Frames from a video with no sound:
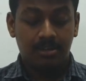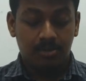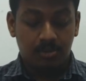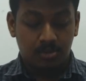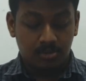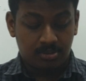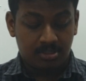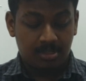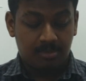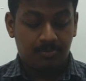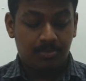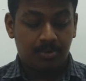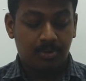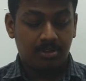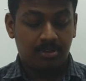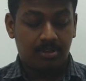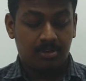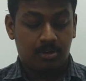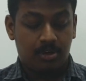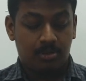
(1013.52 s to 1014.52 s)
to
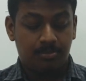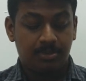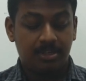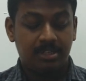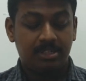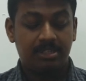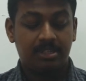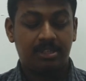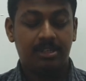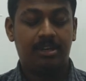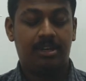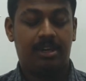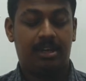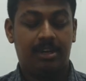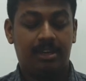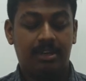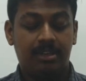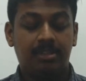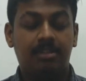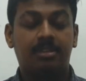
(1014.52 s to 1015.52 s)
support the operation
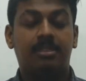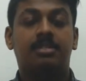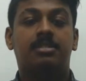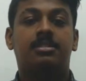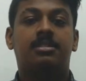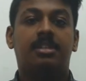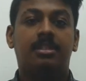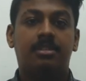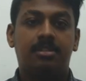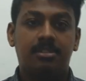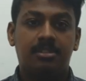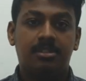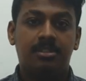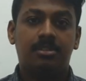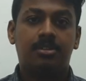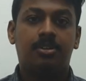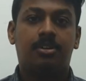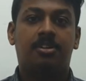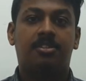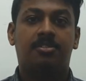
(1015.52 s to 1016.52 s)
and the
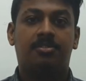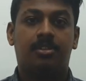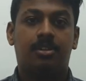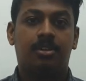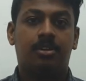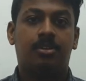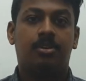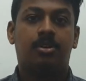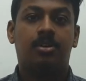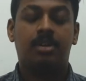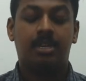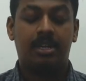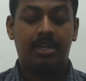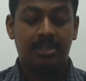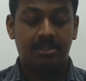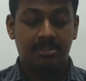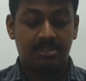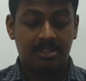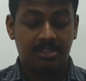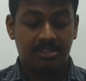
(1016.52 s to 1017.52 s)
strategy of the
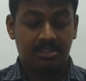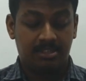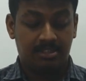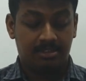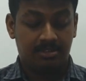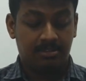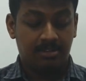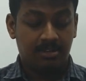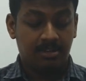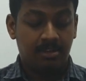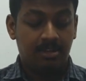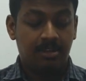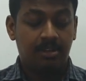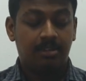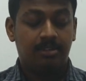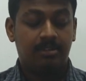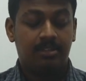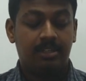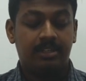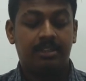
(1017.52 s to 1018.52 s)
organization.
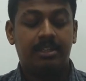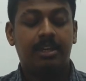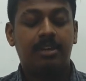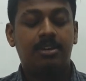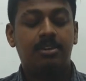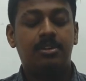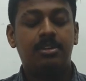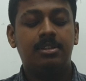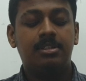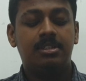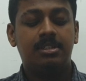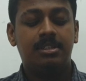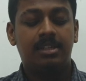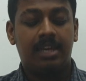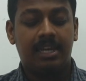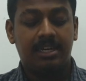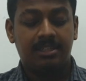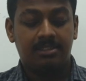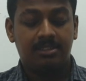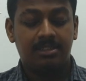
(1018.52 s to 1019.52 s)
The technology
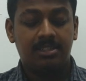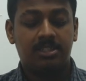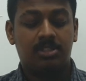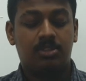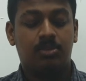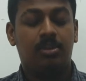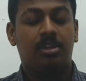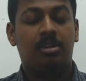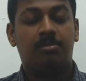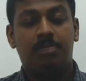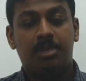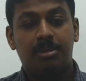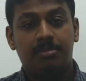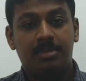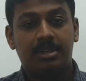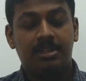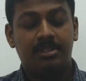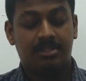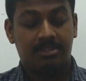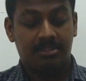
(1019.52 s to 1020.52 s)
exists to
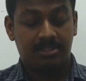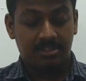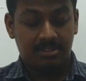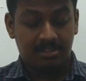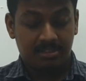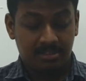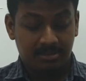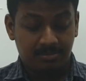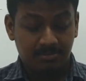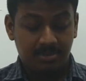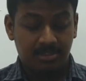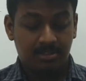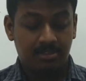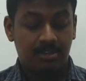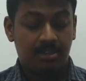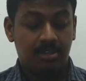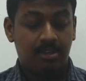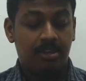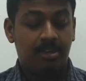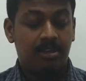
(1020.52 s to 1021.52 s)
implement systems
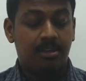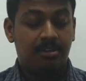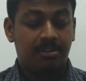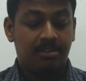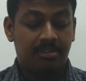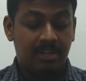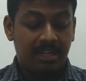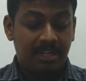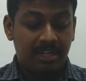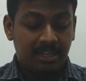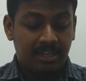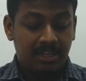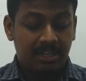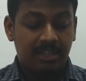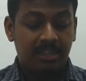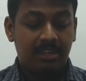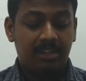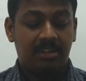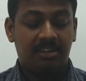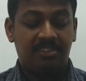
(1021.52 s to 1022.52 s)

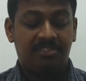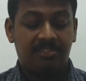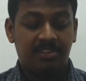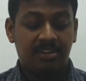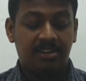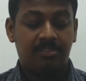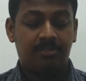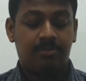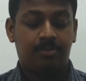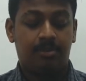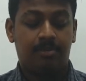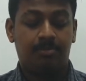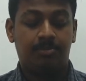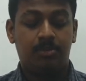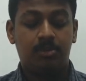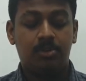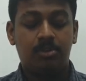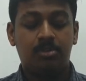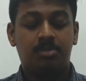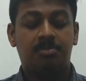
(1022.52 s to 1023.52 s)
radically different from
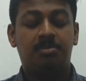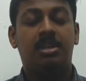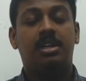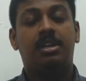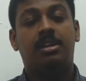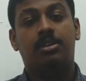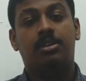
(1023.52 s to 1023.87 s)
those being